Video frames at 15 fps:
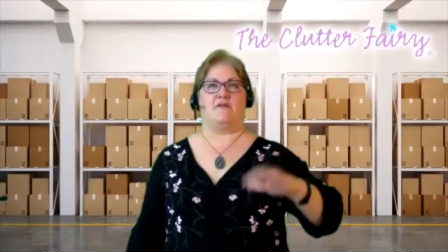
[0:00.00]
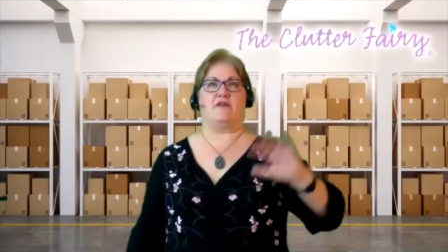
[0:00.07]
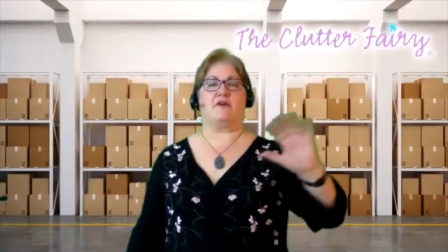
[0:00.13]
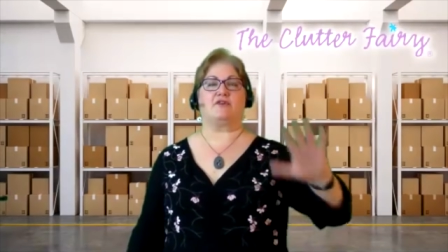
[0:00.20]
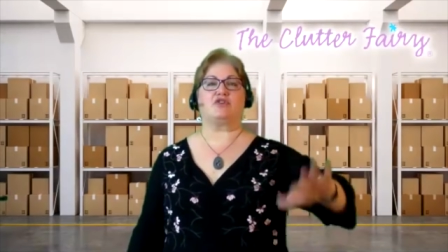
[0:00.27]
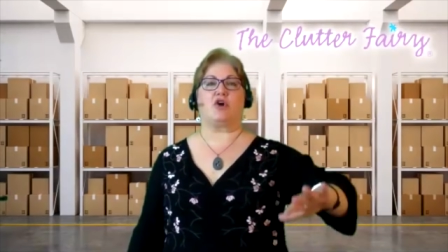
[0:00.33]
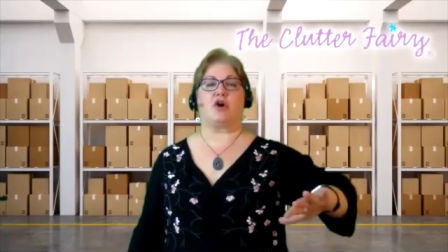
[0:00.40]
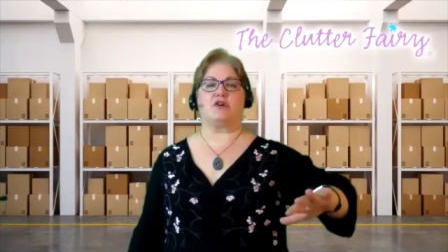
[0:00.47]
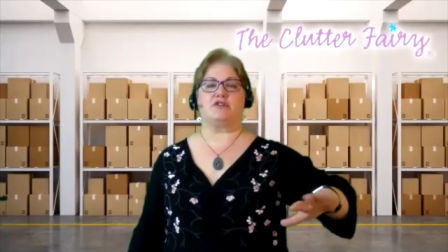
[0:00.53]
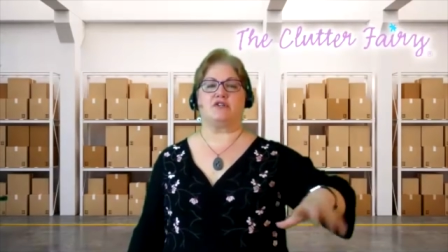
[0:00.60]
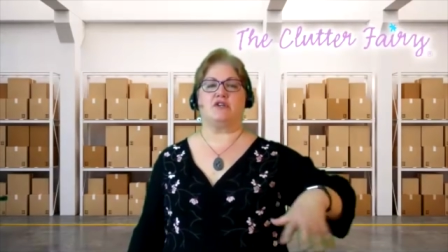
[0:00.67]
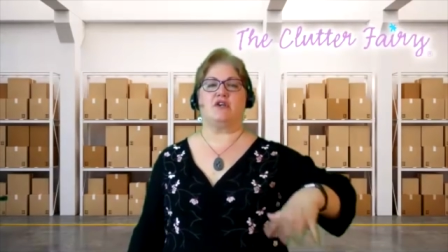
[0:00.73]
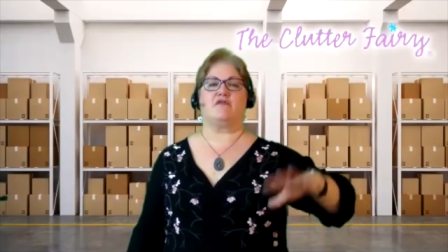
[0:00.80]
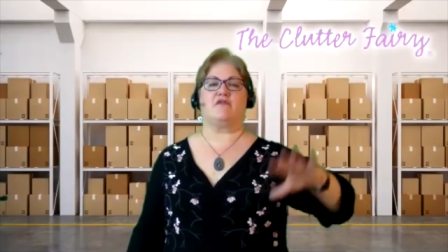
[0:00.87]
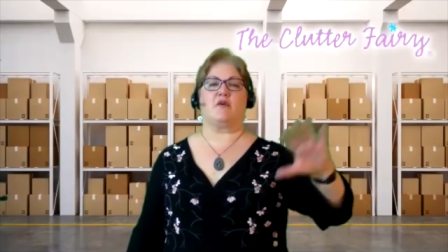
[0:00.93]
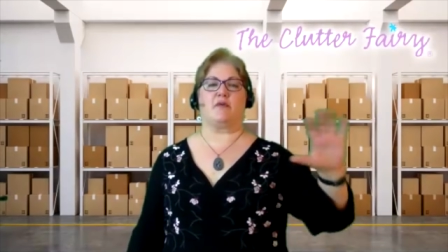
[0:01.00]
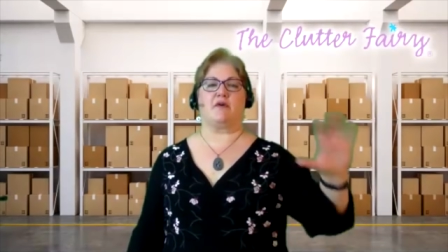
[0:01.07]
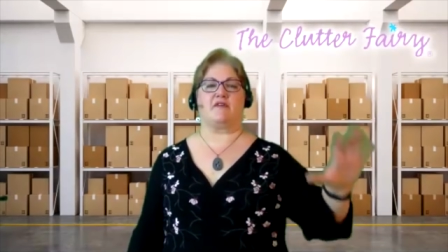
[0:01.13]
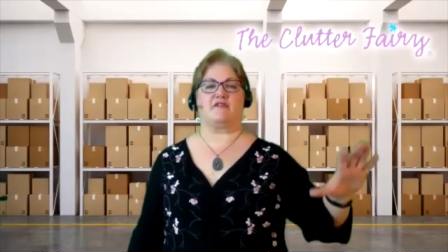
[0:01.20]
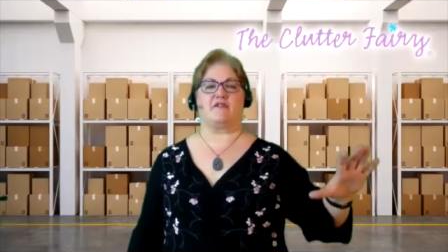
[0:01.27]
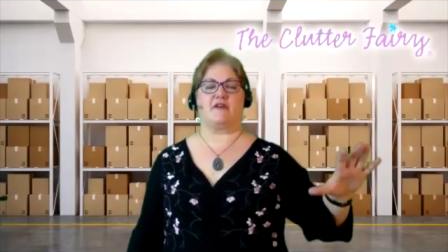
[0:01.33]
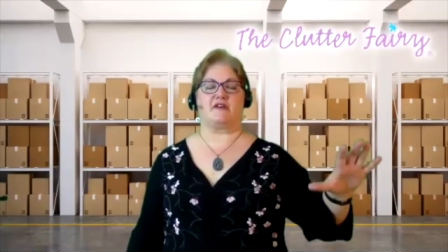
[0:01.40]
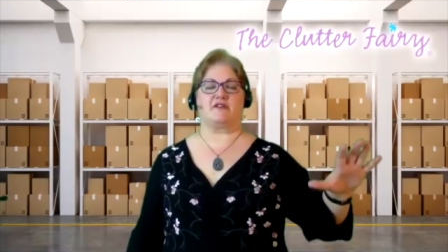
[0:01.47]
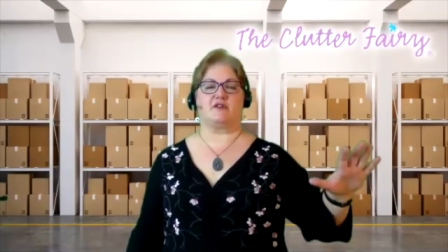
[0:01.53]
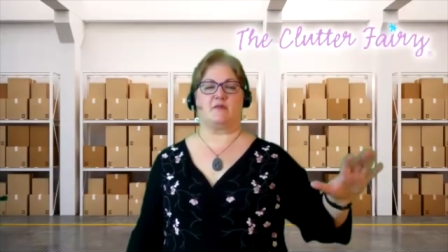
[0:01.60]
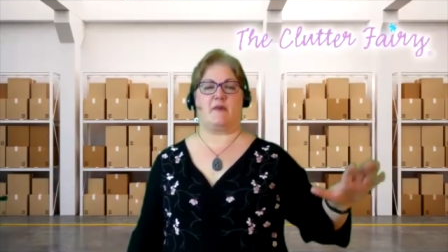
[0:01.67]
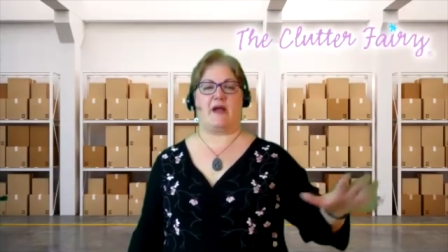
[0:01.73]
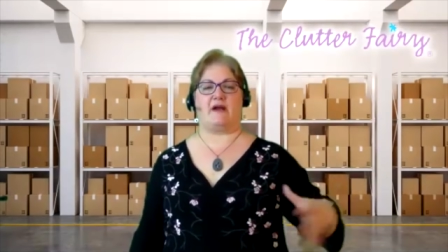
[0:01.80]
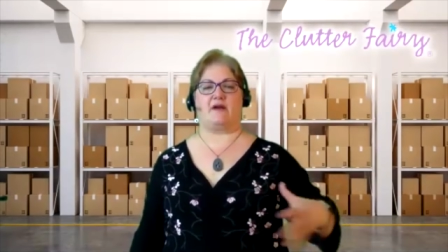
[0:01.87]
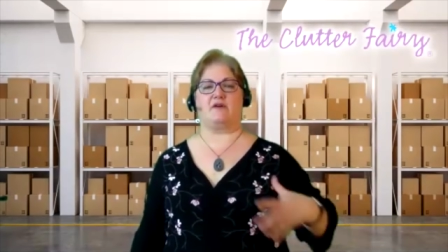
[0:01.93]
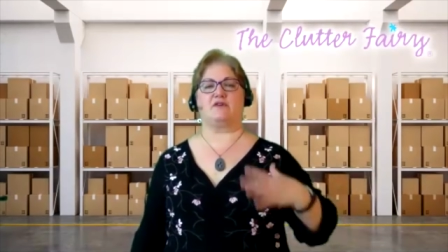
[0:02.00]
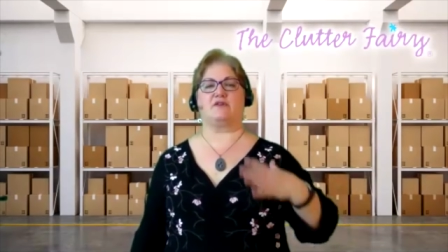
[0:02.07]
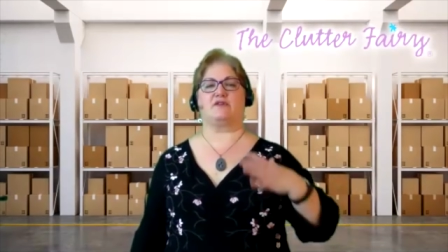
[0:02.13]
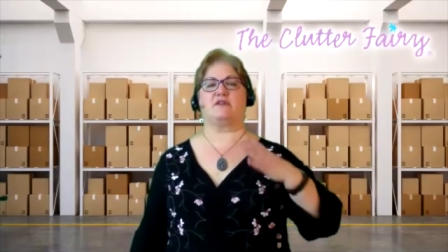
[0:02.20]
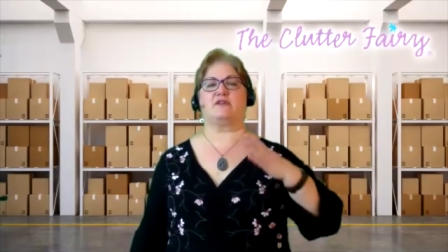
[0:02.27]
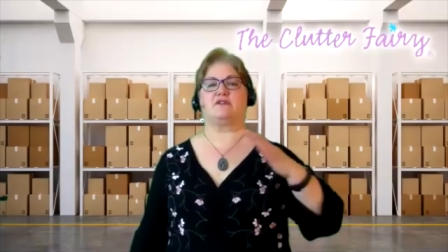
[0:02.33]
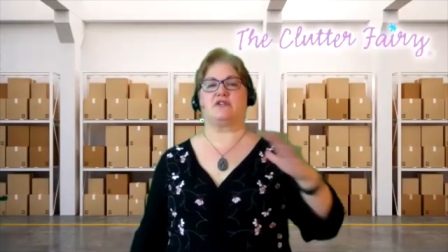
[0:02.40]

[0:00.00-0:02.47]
if they're charging you for professional packers,